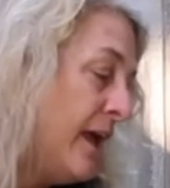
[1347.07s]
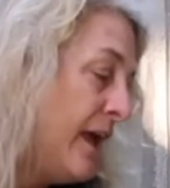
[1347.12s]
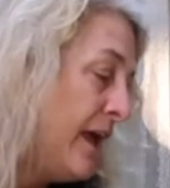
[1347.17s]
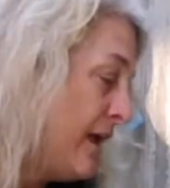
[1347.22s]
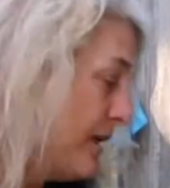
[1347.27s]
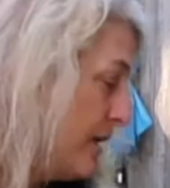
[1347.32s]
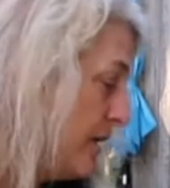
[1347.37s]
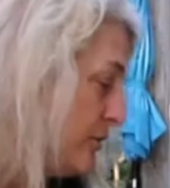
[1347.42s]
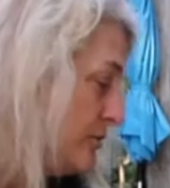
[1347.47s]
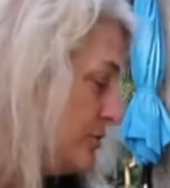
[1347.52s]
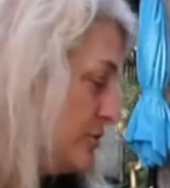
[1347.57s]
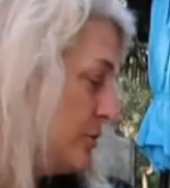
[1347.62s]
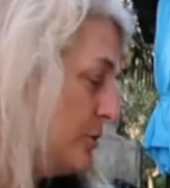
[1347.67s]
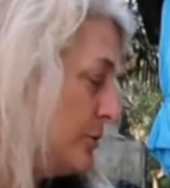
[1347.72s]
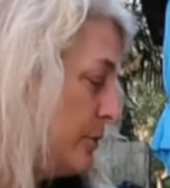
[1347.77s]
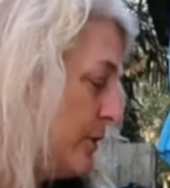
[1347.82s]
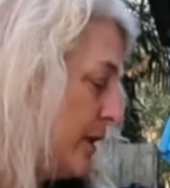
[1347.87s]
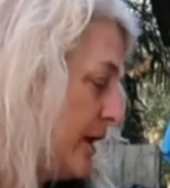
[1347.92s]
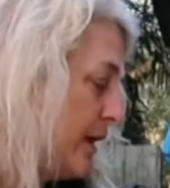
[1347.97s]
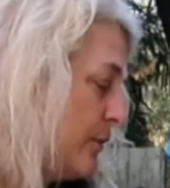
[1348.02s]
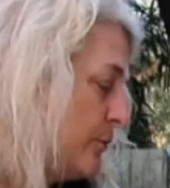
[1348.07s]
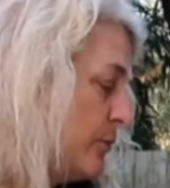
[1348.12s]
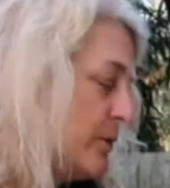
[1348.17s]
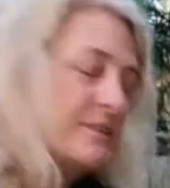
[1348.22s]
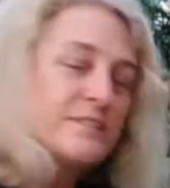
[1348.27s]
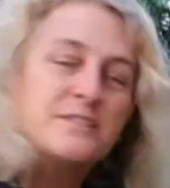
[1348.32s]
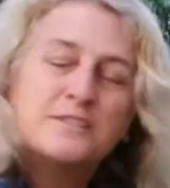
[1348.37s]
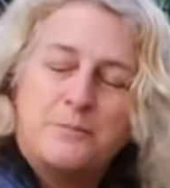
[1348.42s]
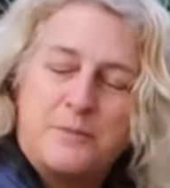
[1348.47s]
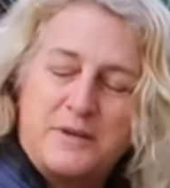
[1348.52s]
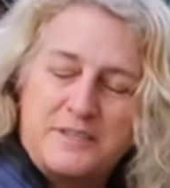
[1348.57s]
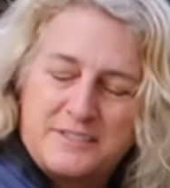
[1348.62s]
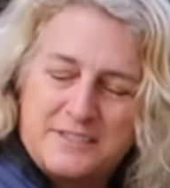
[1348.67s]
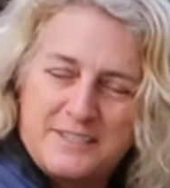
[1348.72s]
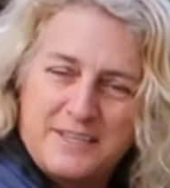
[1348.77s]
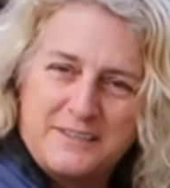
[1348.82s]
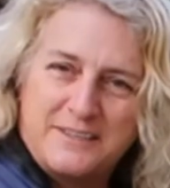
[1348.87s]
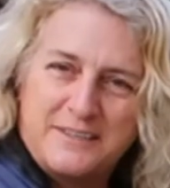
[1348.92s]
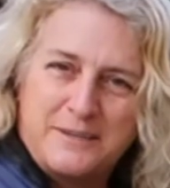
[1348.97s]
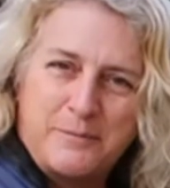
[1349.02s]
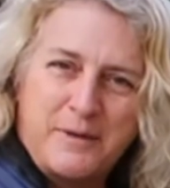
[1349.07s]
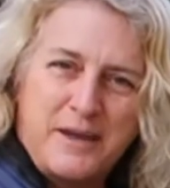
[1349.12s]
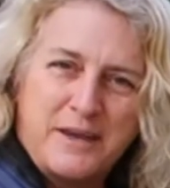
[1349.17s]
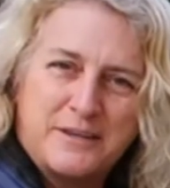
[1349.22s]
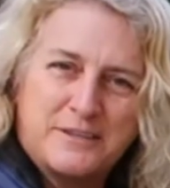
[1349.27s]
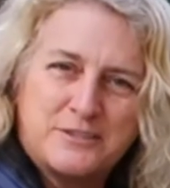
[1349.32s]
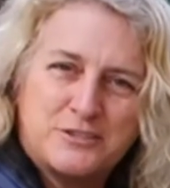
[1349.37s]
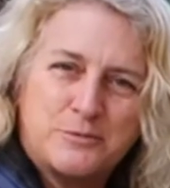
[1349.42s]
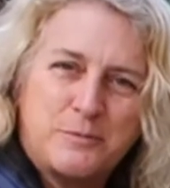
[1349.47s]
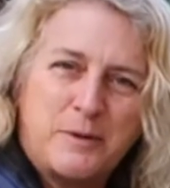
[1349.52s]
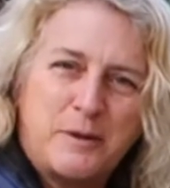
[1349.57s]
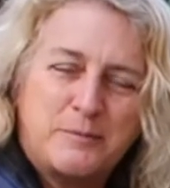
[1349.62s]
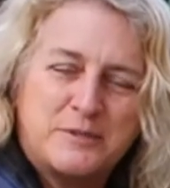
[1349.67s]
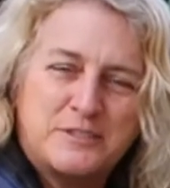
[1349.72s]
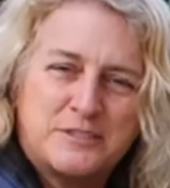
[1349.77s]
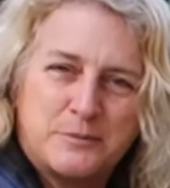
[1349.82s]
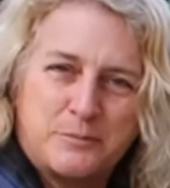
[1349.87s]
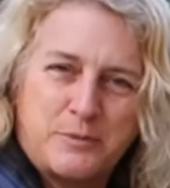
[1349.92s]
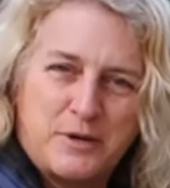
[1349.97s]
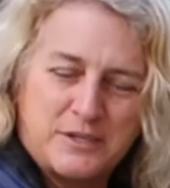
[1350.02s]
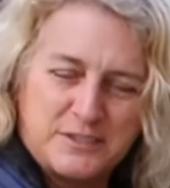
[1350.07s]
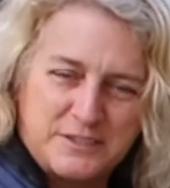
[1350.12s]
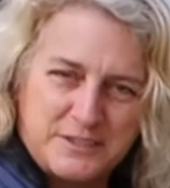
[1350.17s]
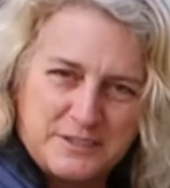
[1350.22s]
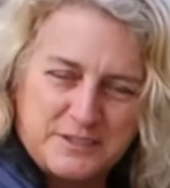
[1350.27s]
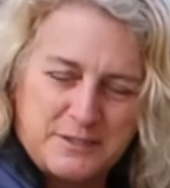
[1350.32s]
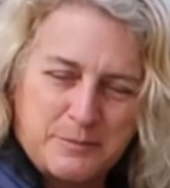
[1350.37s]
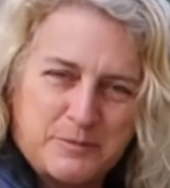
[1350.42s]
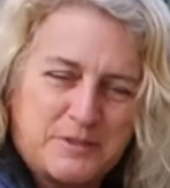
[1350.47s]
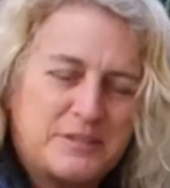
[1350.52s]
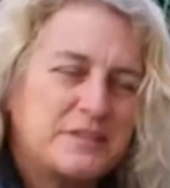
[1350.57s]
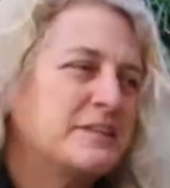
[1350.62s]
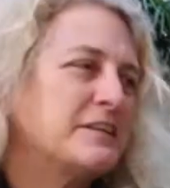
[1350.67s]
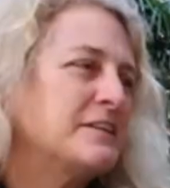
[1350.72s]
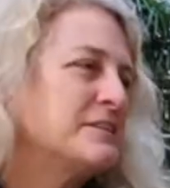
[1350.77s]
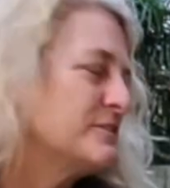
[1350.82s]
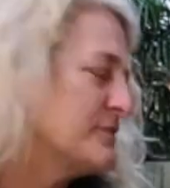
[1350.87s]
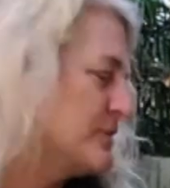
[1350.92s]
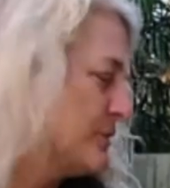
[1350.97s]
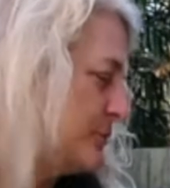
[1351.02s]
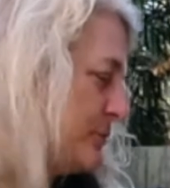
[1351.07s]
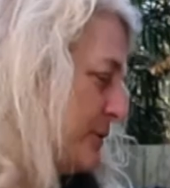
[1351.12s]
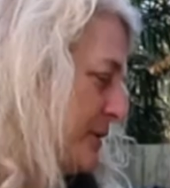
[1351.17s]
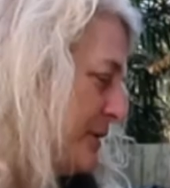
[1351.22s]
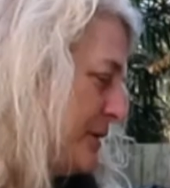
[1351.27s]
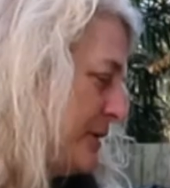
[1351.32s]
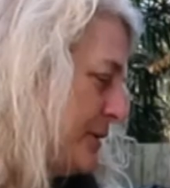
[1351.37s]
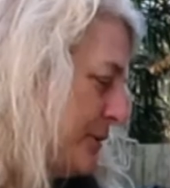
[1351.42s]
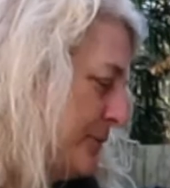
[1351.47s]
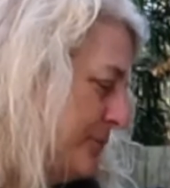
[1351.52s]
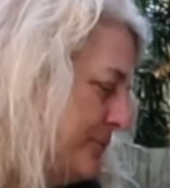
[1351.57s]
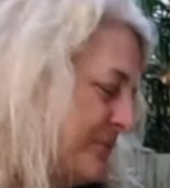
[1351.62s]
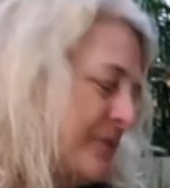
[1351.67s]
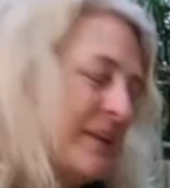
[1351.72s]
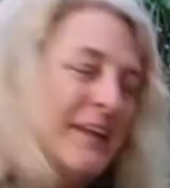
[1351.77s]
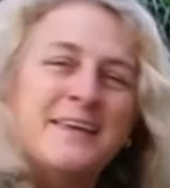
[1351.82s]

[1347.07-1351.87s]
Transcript: And I'll do a what's in my sailing bag, because you might be surprised at some of the things that are in here.